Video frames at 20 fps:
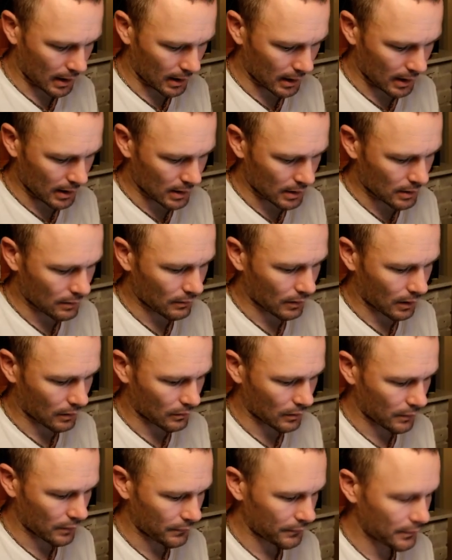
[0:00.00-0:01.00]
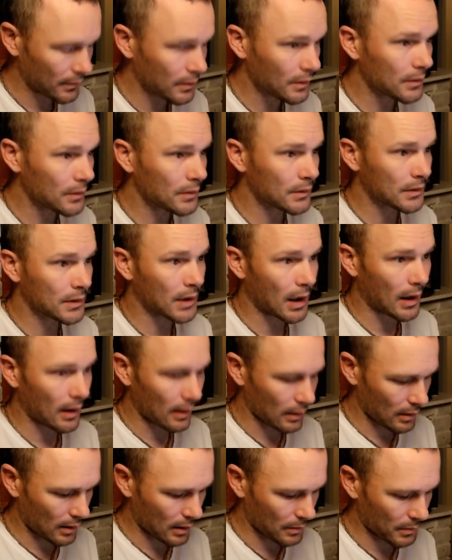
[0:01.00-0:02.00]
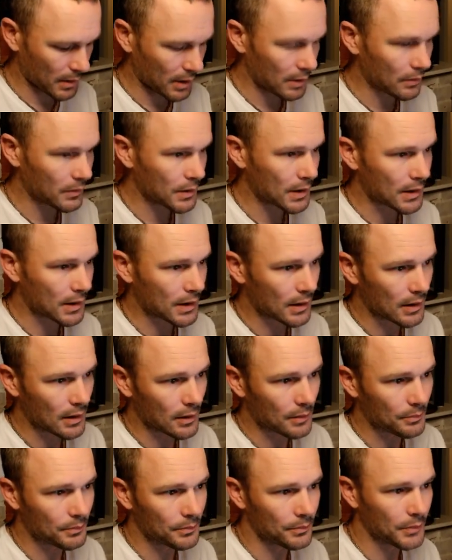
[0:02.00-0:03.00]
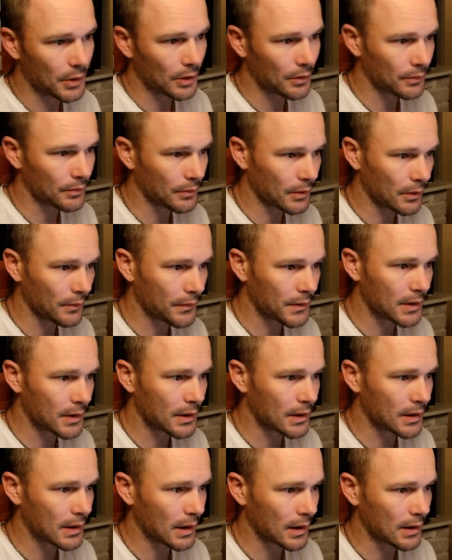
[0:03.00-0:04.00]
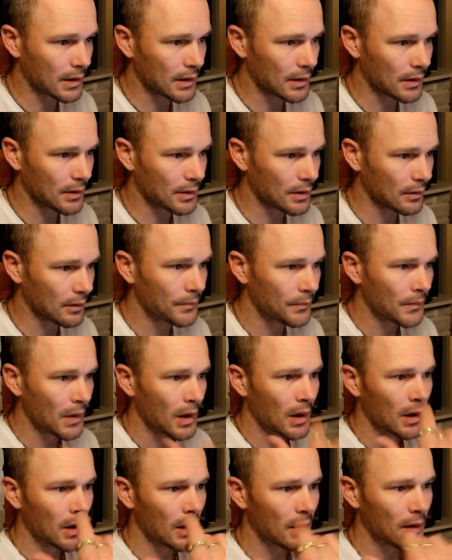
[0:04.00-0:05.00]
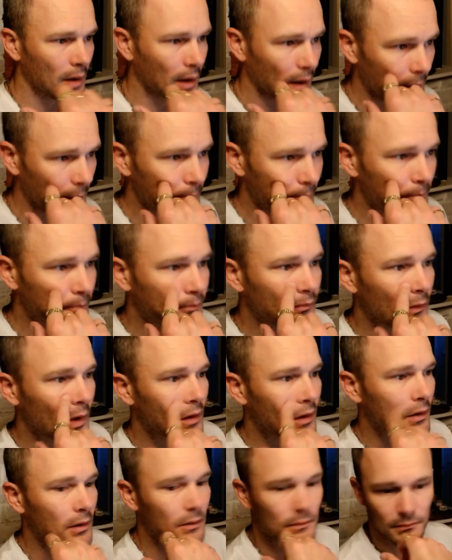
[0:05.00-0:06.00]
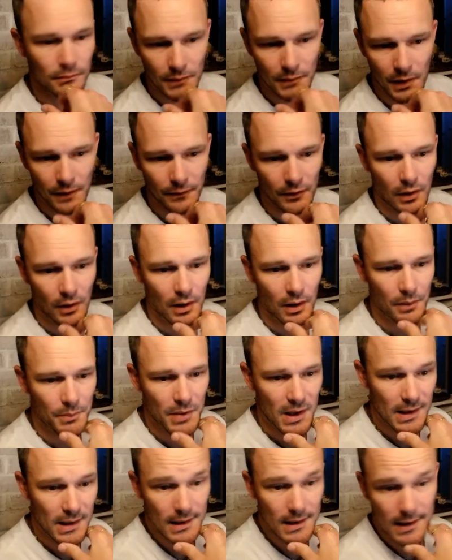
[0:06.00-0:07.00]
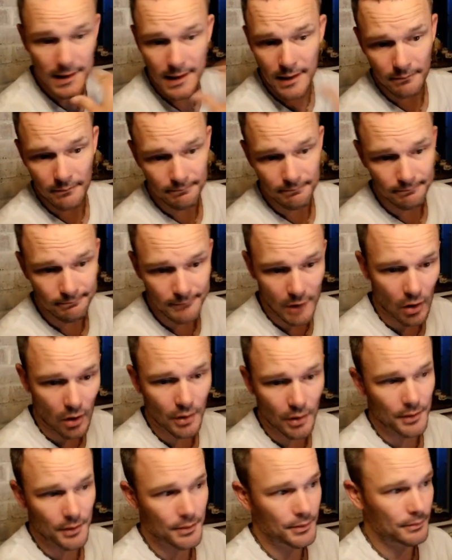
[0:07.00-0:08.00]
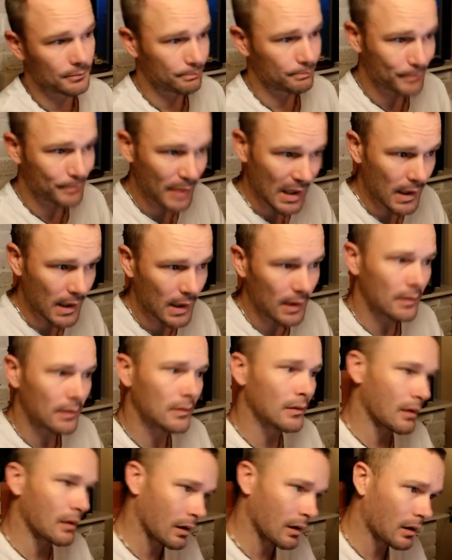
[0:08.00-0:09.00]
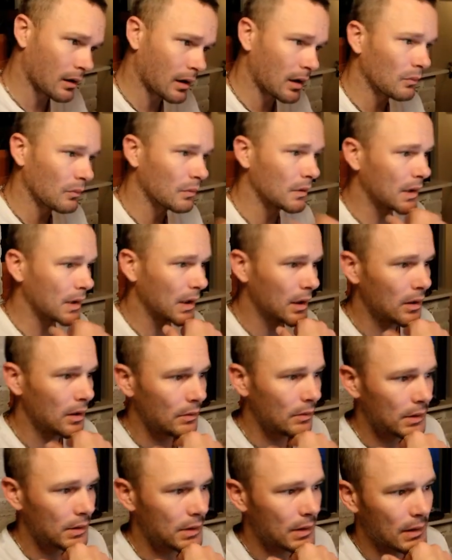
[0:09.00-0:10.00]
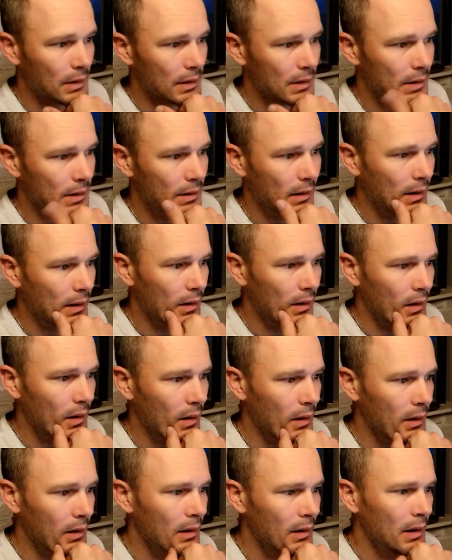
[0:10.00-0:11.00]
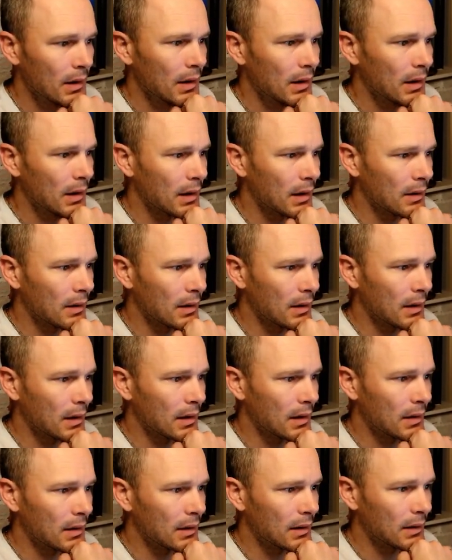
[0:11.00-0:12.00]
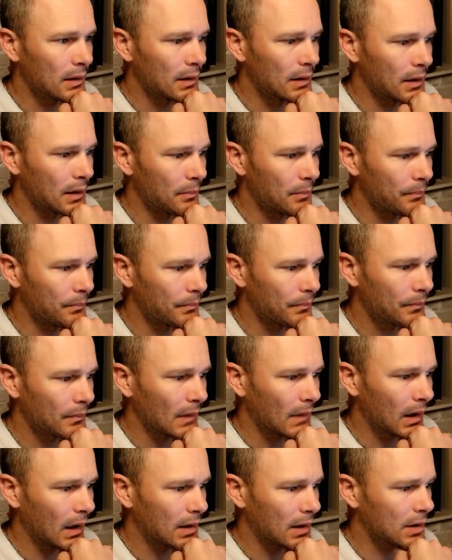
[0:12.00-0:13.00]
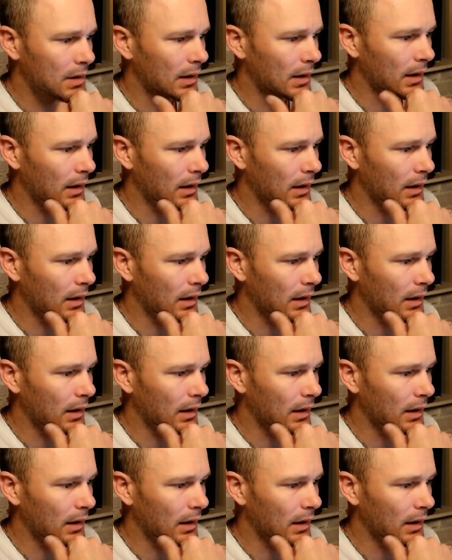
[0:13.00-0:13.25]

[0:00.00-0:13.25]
get into our roof dialog menu, which is in the build roofs section here. So uh, if you're on a PC, Alt B R will get you into this dialog. And then um, actually, I